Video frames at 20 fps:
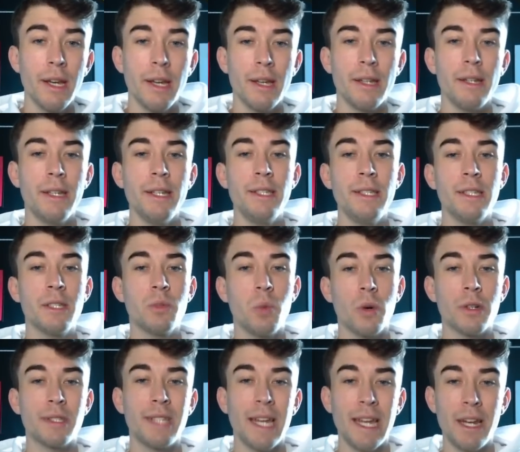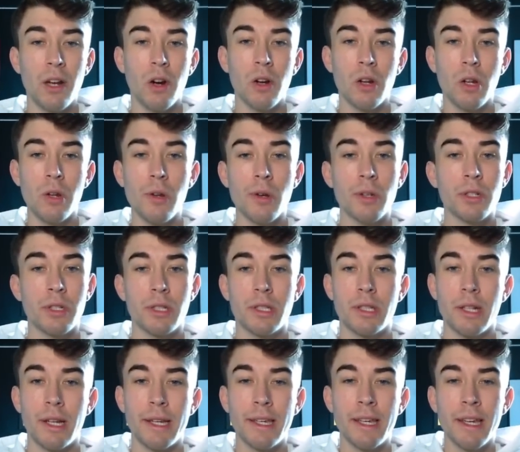This is what Ten Hag looks
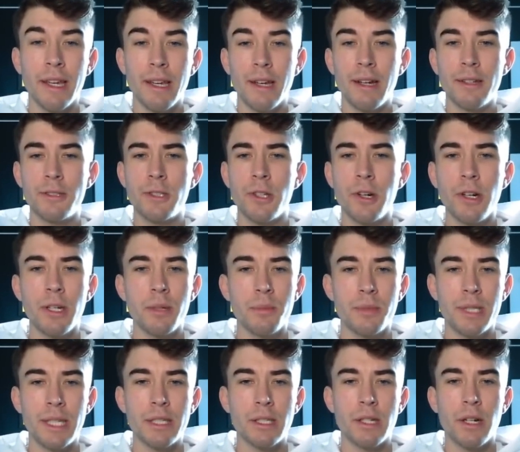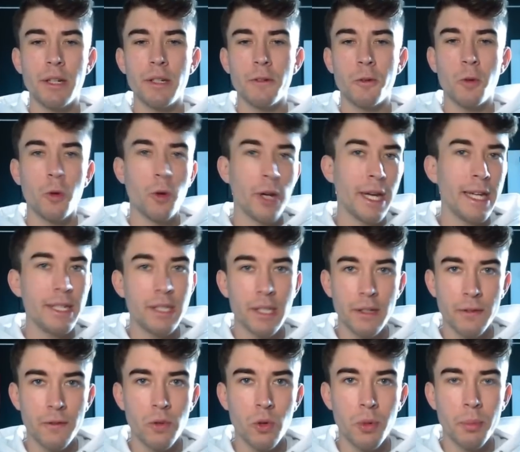like. At times, he is kind of
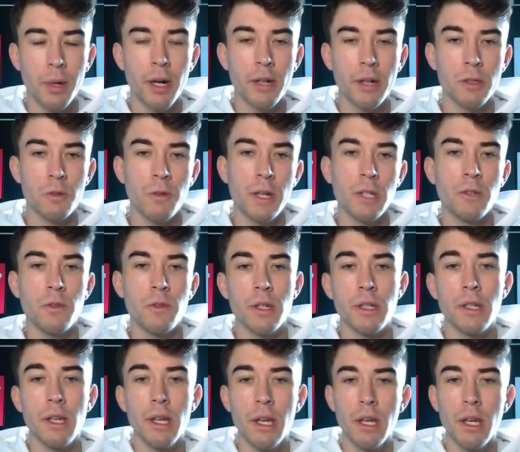creating for Marcus Rashford.